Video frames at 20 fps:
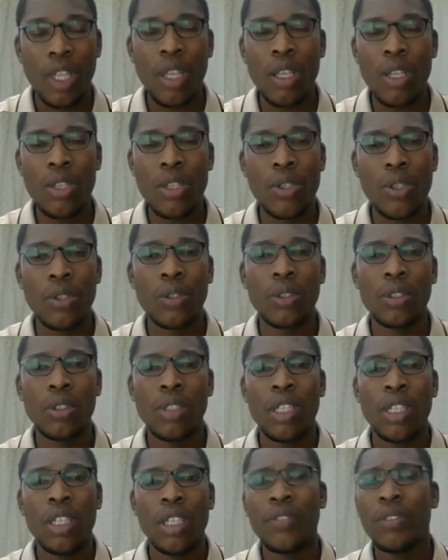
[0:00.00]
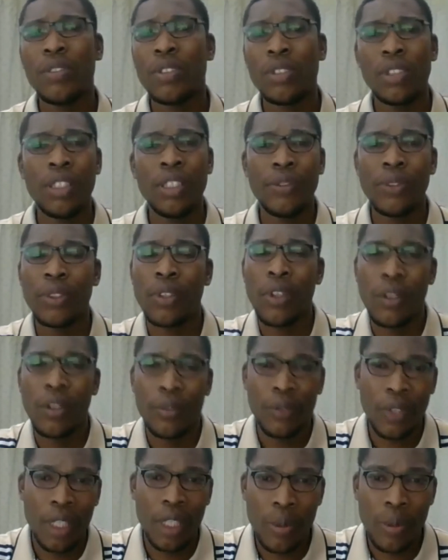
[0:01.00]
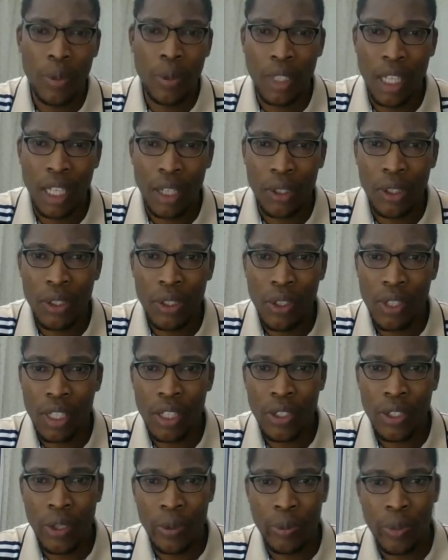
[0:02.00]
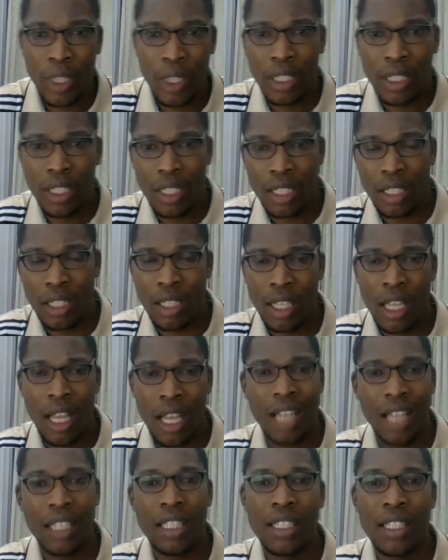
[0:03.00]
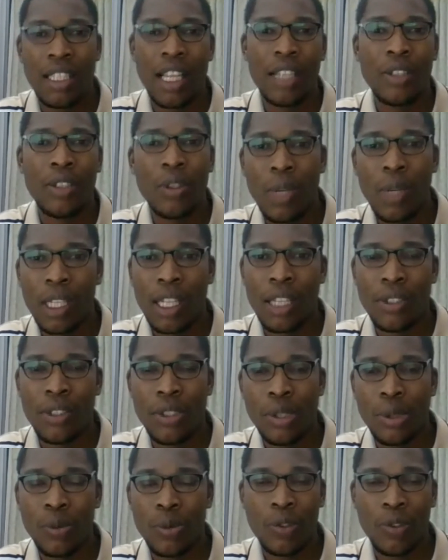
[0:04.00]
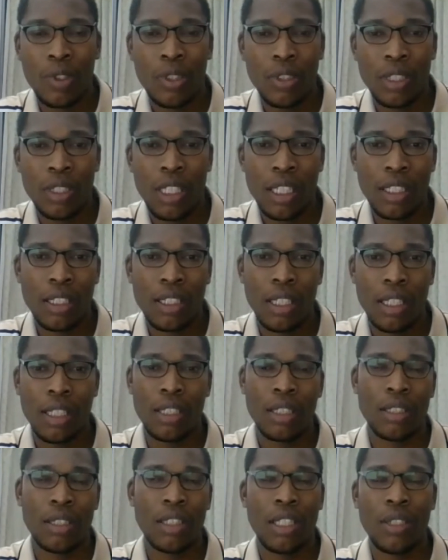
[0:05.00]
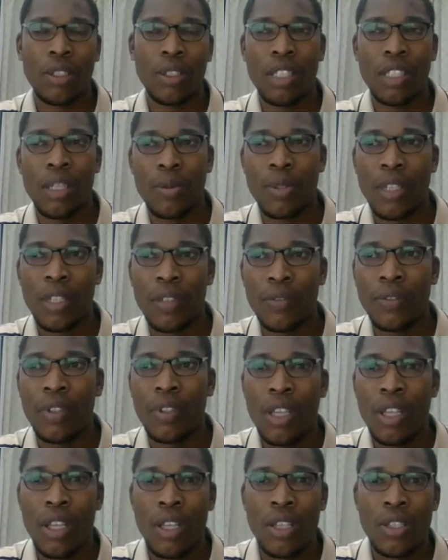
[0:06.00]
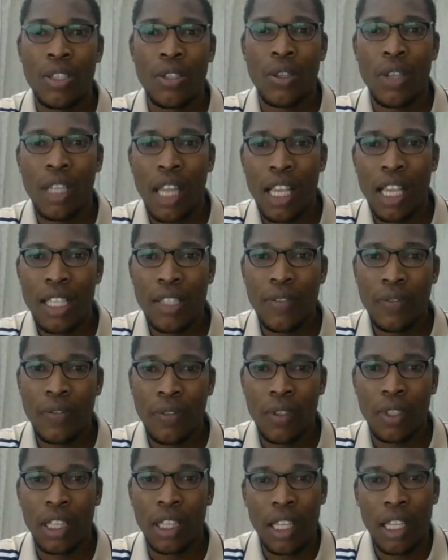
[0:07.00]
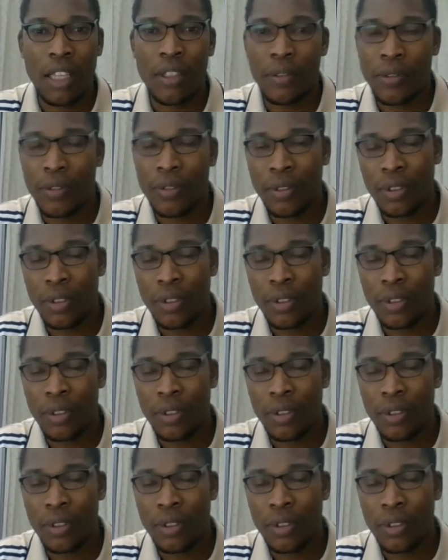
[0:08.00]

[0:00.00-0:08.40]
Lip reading: So even if you go on Facebook, you're going to see some pages. At least I know one I used to follow them. They call themselves Scholars for Dev.